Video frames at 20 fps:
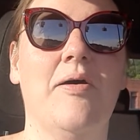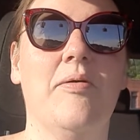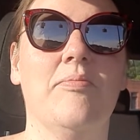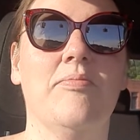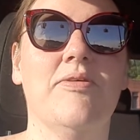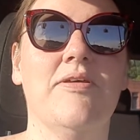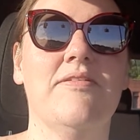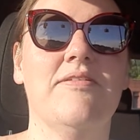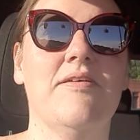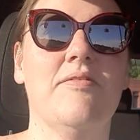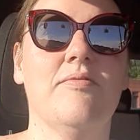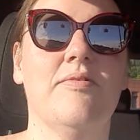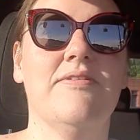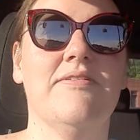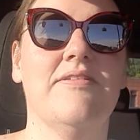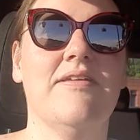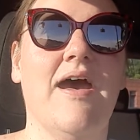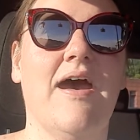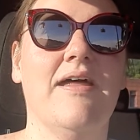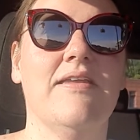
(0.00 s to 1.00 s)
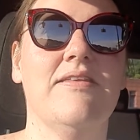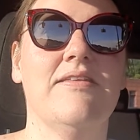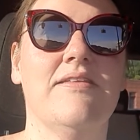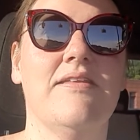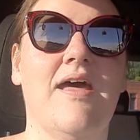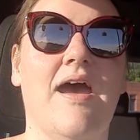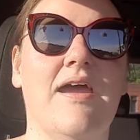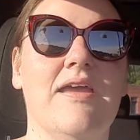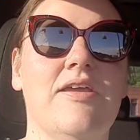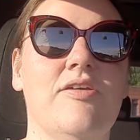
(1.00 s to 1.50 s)
because it was I
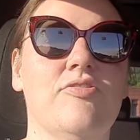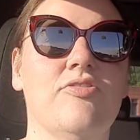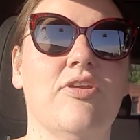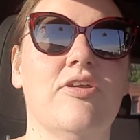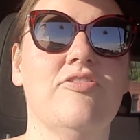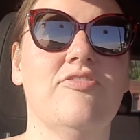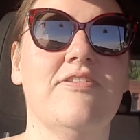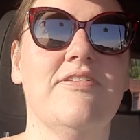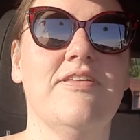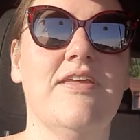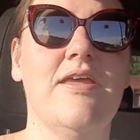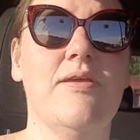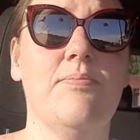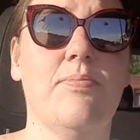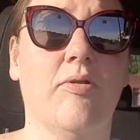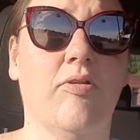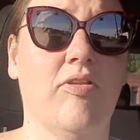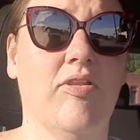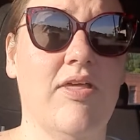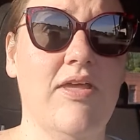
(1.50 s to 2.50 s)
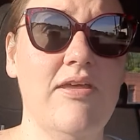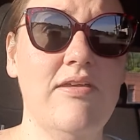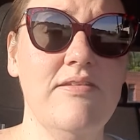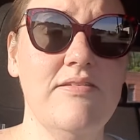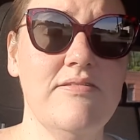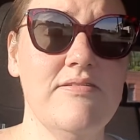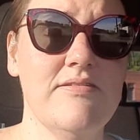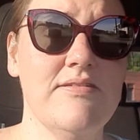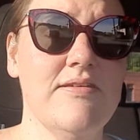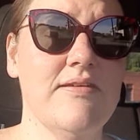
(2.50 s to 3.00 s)
usually just keep a
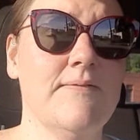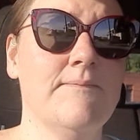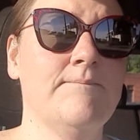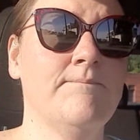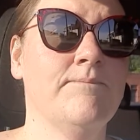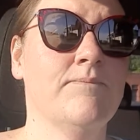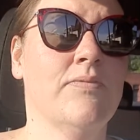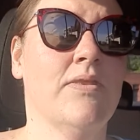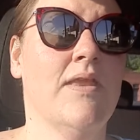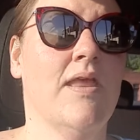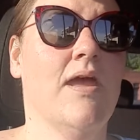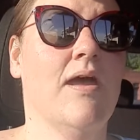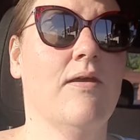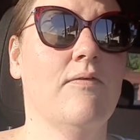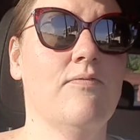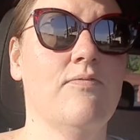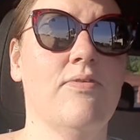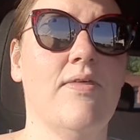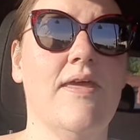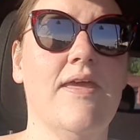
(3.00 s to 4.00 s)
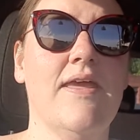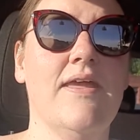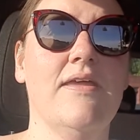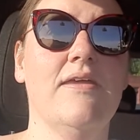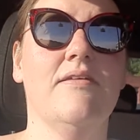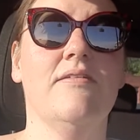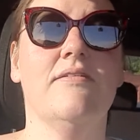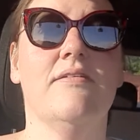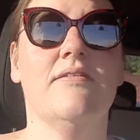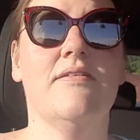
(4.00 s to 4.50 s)
list of
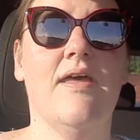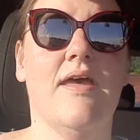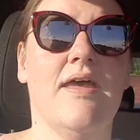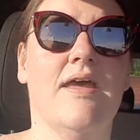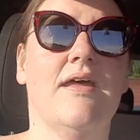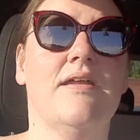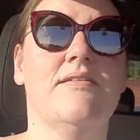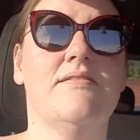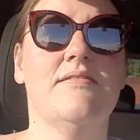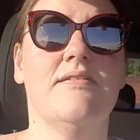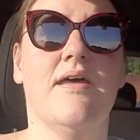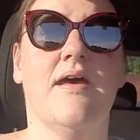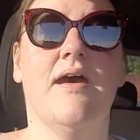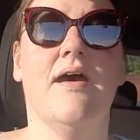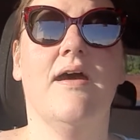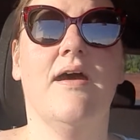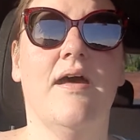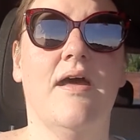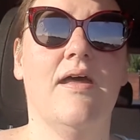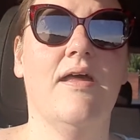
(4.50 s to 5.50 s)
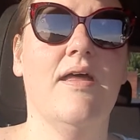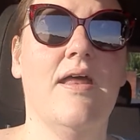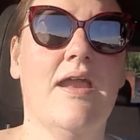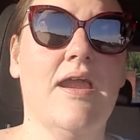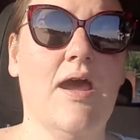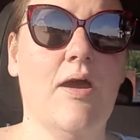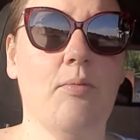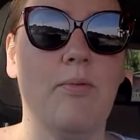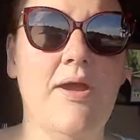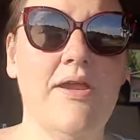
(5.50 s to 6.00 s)
things, and
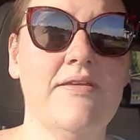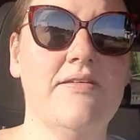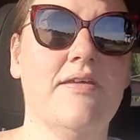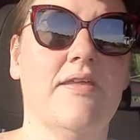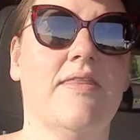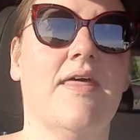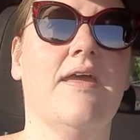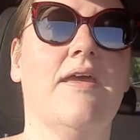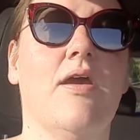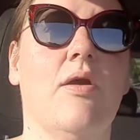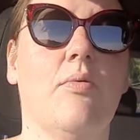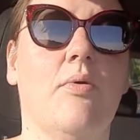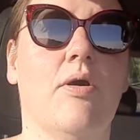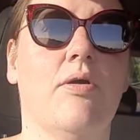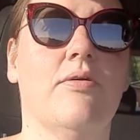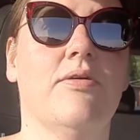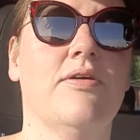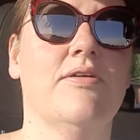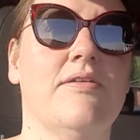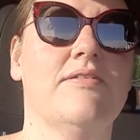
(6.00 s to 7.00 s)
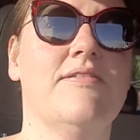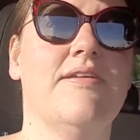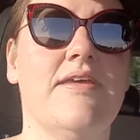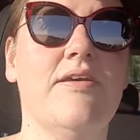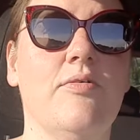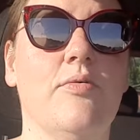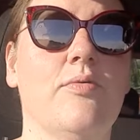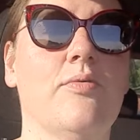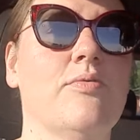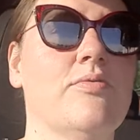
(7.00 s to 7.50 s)
I wait till they go on good
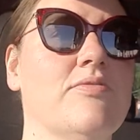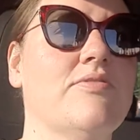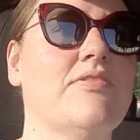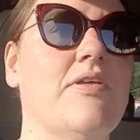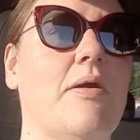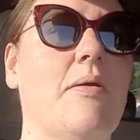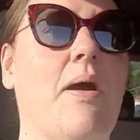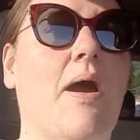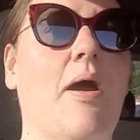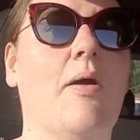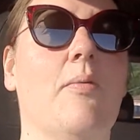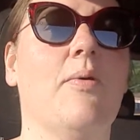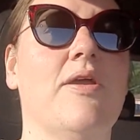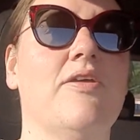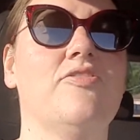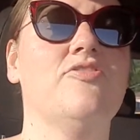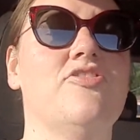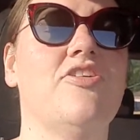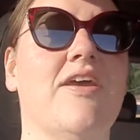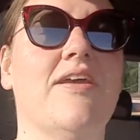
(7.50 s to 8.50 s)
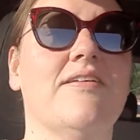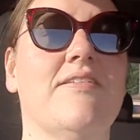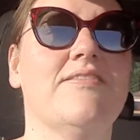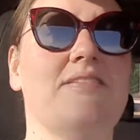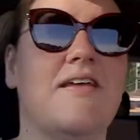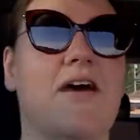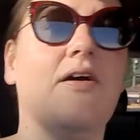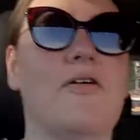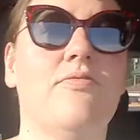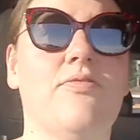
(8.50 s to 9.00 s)
deals. So I always check
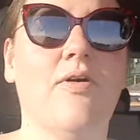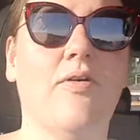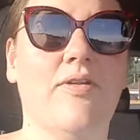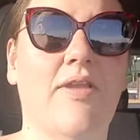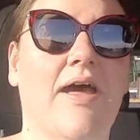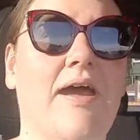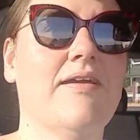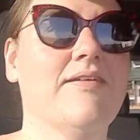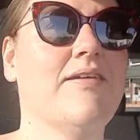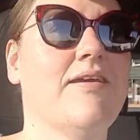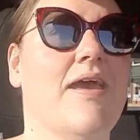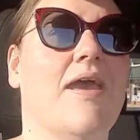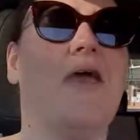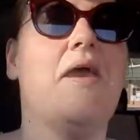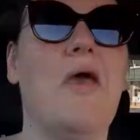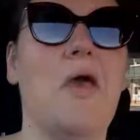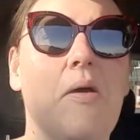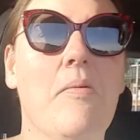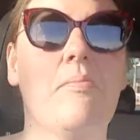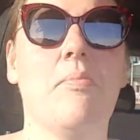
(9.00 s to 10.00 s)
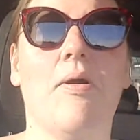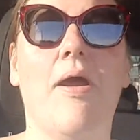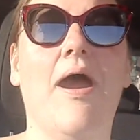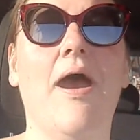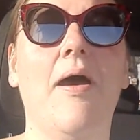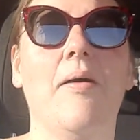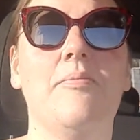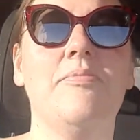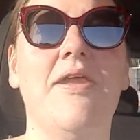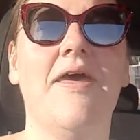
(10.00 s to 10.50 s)
stuff on like
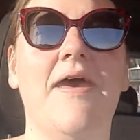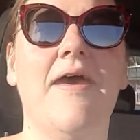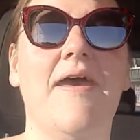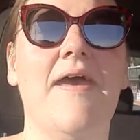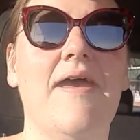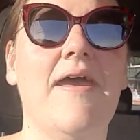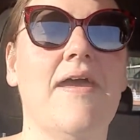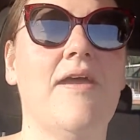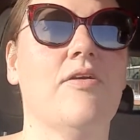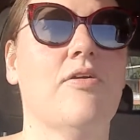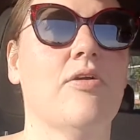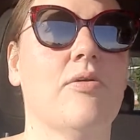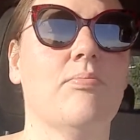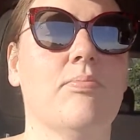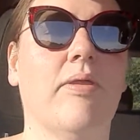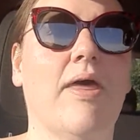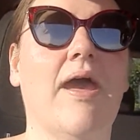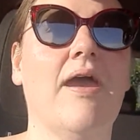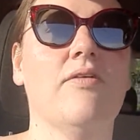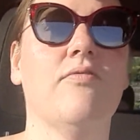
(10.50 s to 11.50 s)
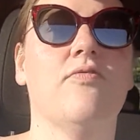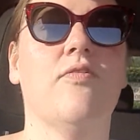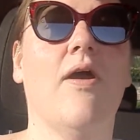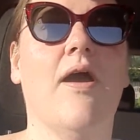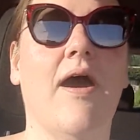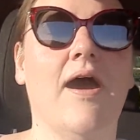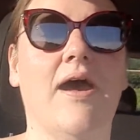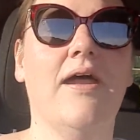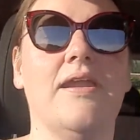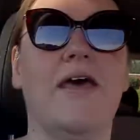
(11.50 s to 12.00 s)
Prime Day or Black
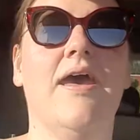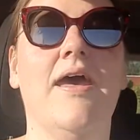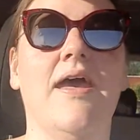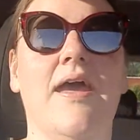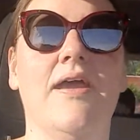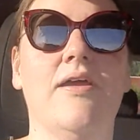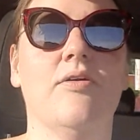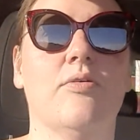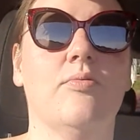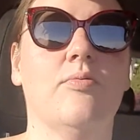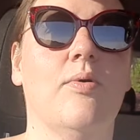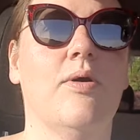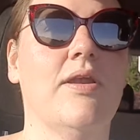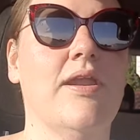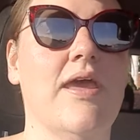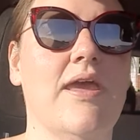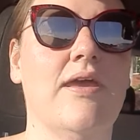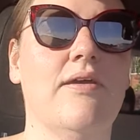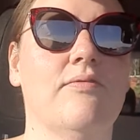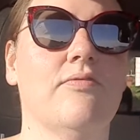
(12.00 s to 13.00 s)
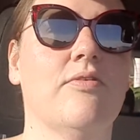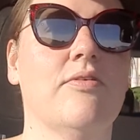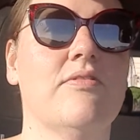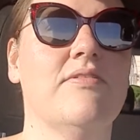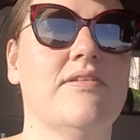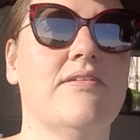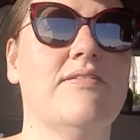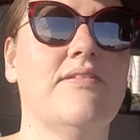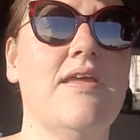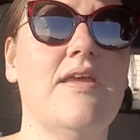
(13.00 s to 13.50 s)
Friday or whatever
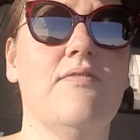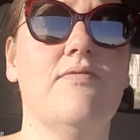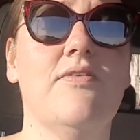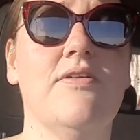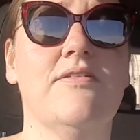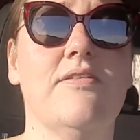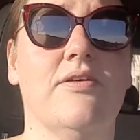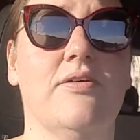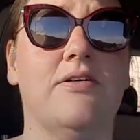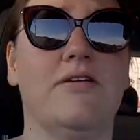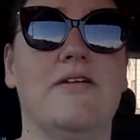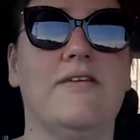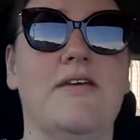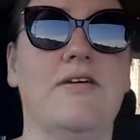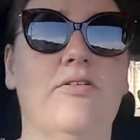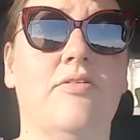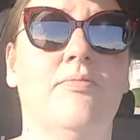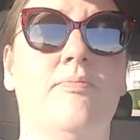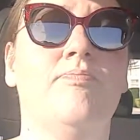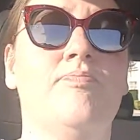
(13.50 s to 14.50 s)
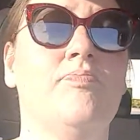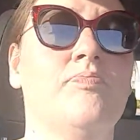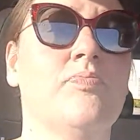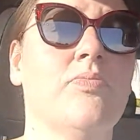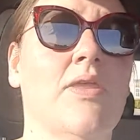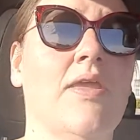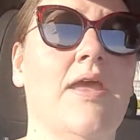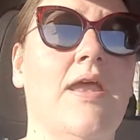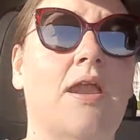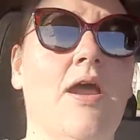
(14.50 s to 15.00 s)
to see if it's a good deal,
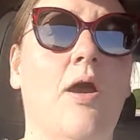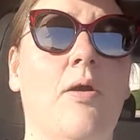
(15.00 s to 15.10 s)
and I